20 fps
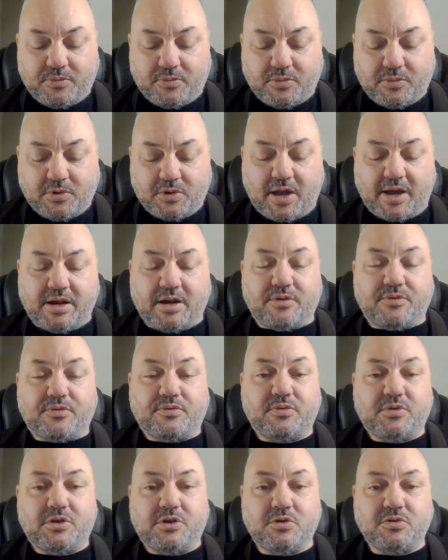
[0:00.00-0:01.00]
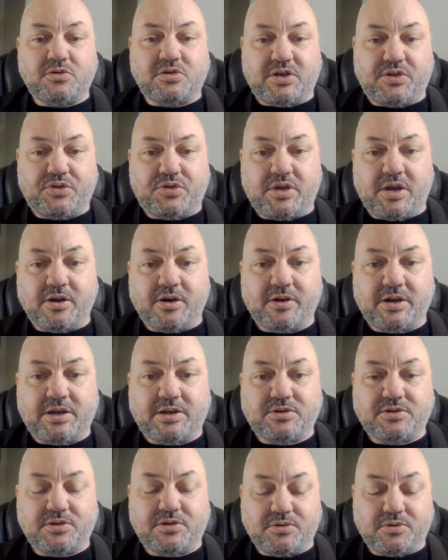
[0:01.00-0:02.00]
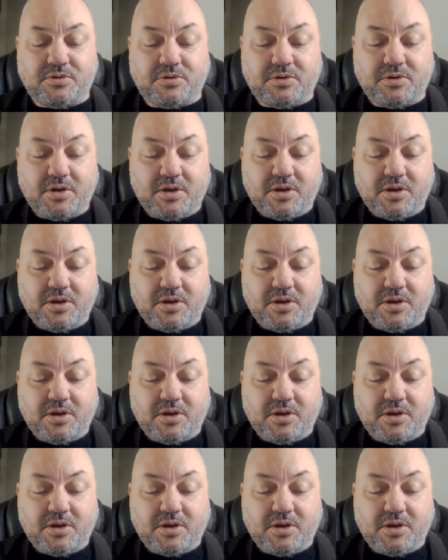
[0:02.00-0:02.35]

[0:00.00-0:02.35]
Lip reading: kind of using theory to